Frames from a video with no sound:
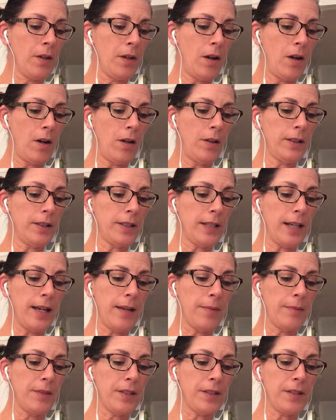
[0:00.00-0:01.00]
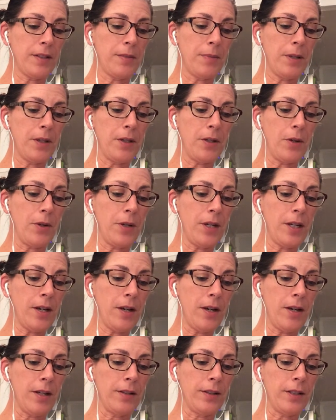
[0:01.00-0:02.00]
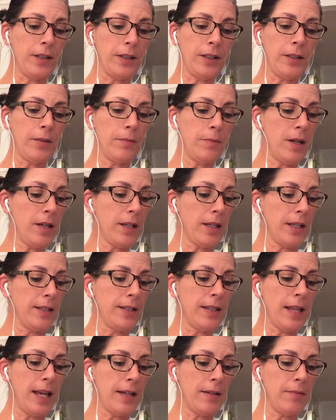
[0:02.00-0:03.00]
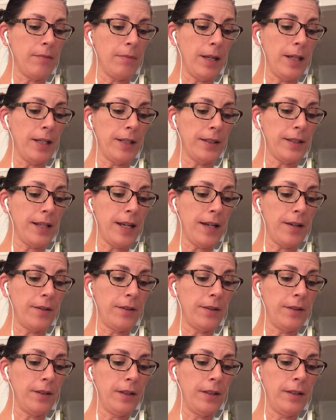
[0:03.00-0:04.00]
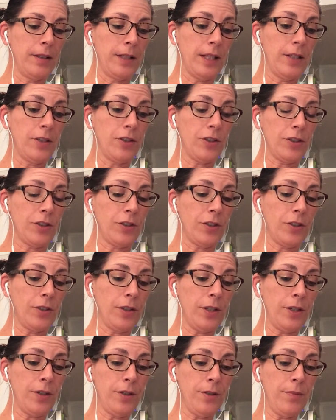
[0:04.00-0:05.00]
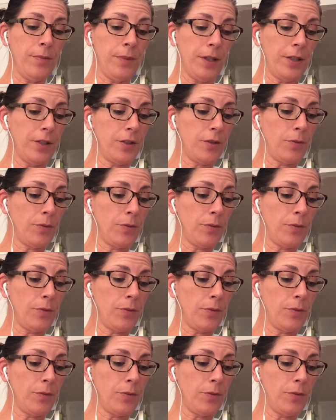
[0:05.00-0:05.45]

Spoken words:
All the time this had been going on, the little monkeys hadn't made a sound. They just stood there in a bunch,